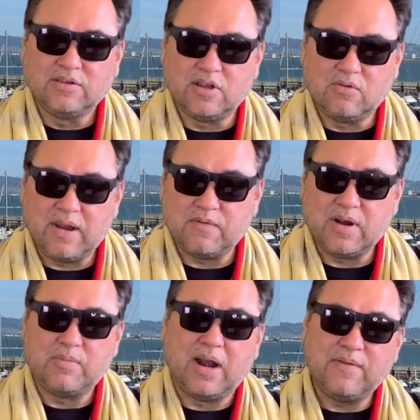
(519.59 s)
So you ready for
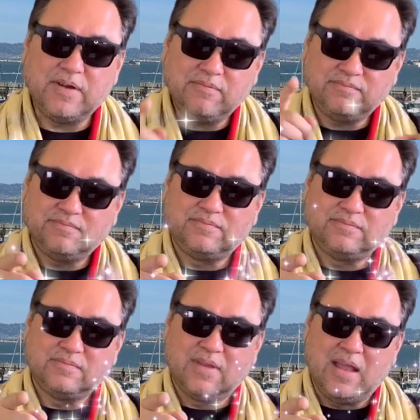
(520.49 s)
number eleven?
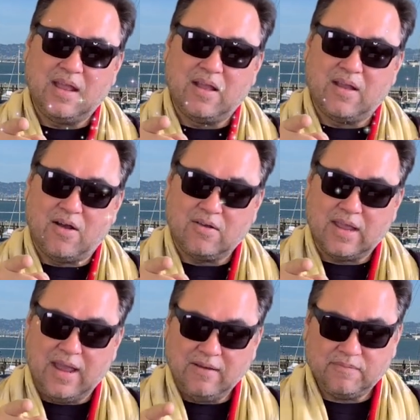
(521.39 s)

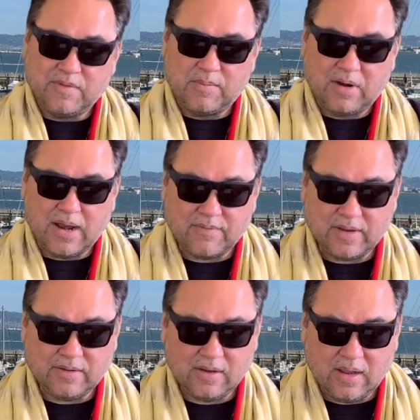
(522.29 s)
Okay, number
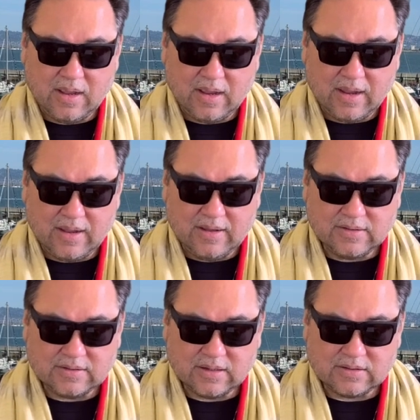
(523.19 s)
eleven
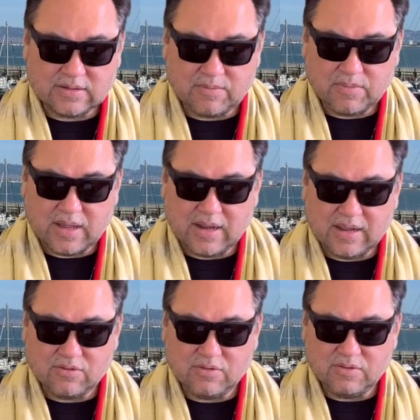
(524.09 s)
is
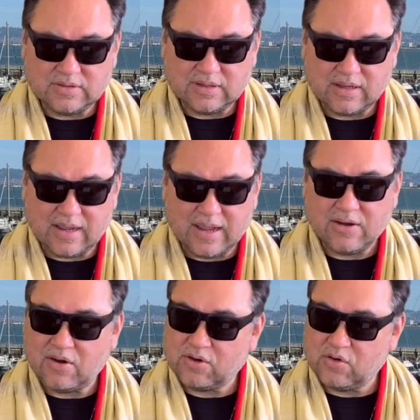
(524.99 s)
somebody who's in
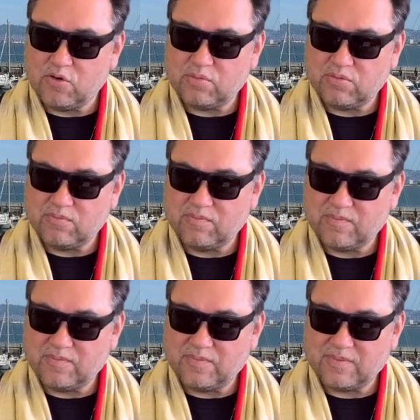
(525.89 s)
her group,
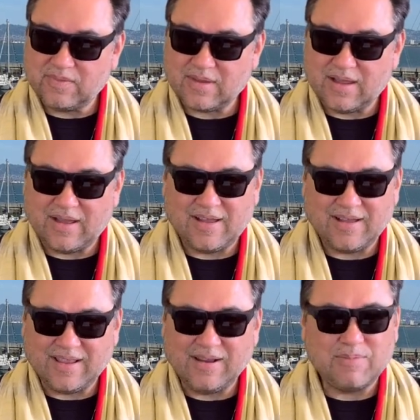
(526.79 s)
uh,
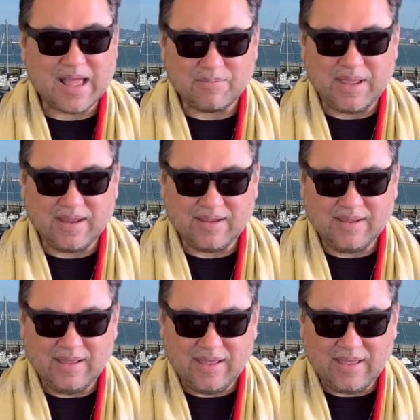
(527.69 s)
in Blackpink,
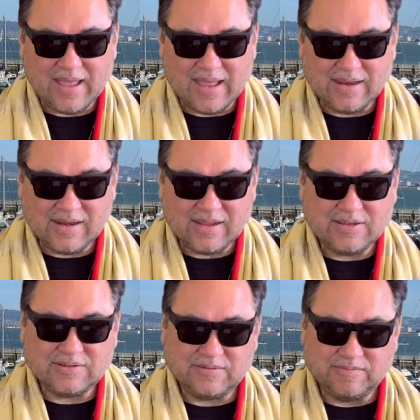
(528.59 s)
and it
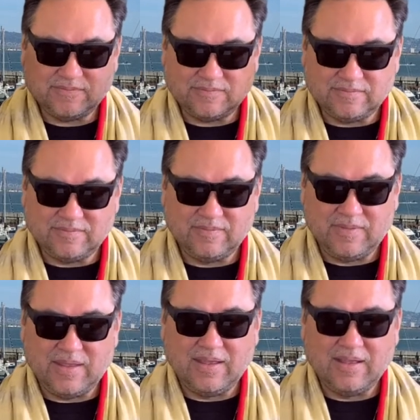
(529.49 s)
is
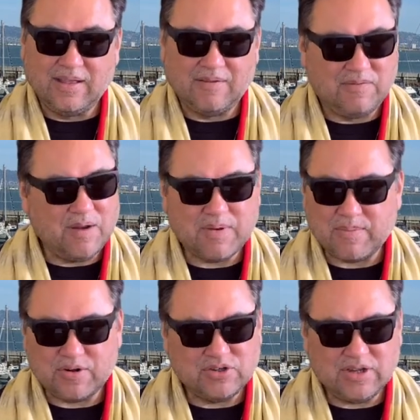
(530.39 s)
very
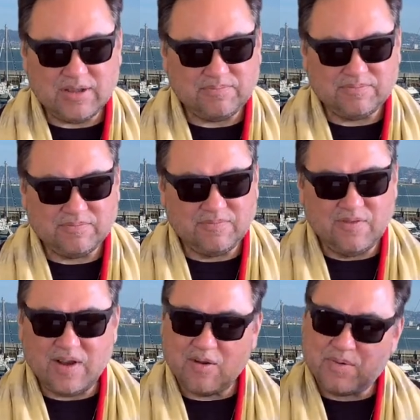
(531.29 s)
popular ship,
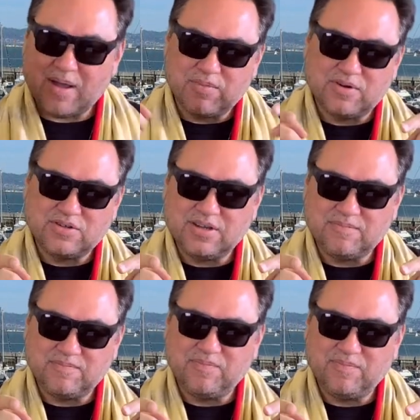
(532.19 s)
very popular ship,
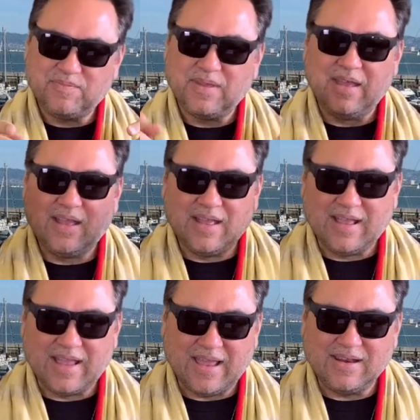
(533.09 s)

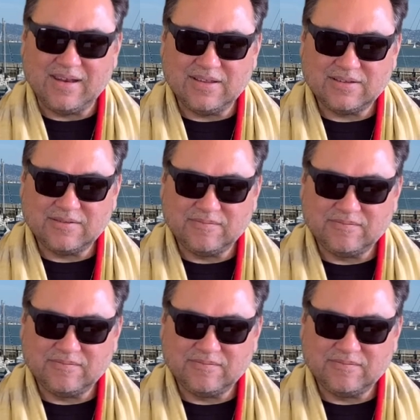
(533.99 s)
and it is